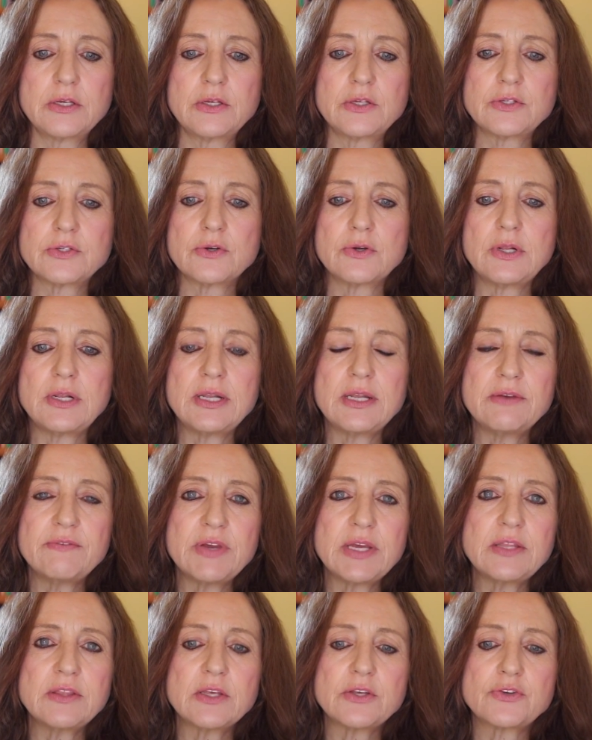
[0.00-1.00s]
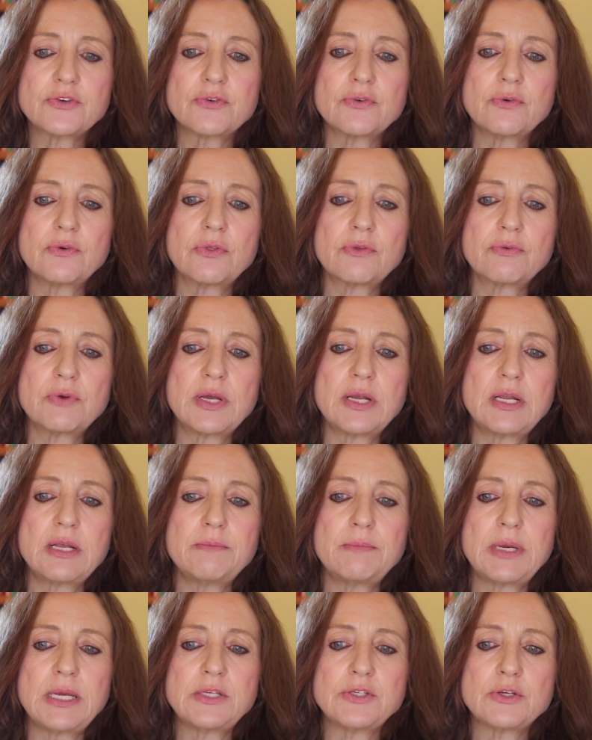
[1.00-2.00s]
So living the truth really
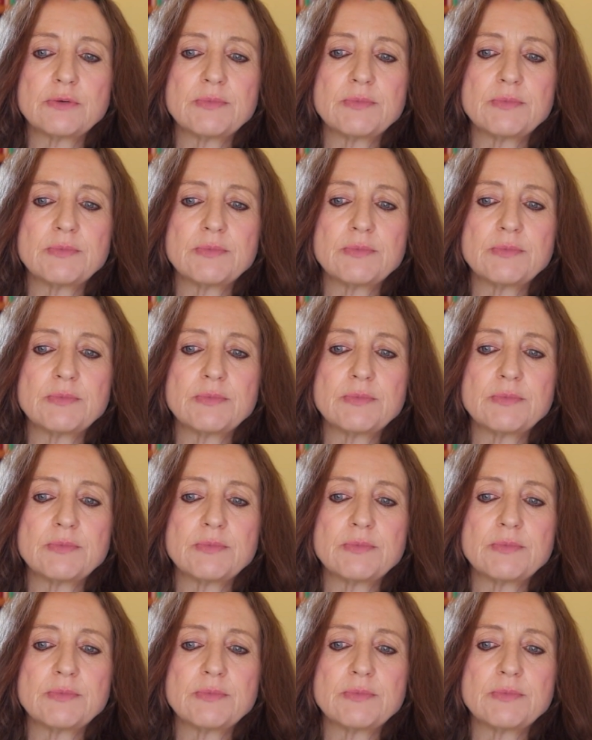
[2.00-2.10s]
means